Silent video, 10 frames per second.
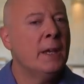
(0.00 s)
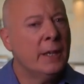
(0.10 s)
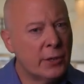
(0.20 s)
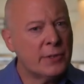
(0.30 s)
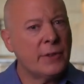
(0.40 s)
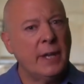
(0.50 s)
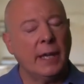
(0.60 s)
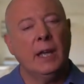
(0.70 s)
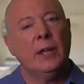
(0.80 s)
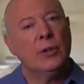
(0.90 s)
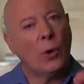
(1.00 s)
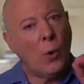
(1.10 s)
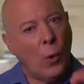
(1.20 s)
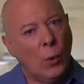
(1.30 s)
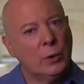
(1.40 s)
Here's the thing, your
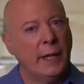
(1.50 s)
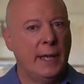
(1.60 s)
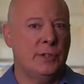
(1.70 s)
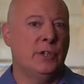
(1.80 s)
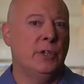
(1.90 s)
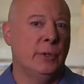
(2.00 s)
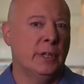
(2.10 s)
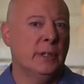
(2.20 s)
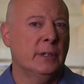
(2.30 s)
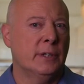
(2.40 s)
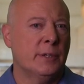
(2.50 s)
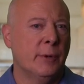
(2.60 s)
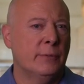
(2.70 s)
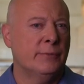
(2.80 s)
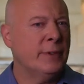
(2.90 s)
old AC unit is
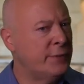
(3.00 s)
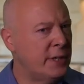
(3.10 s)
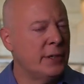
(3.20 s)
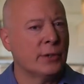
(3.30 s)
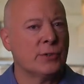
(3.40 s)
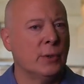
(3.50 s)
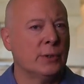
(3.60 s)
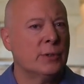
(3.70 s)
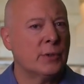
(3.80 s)
about 15 years old,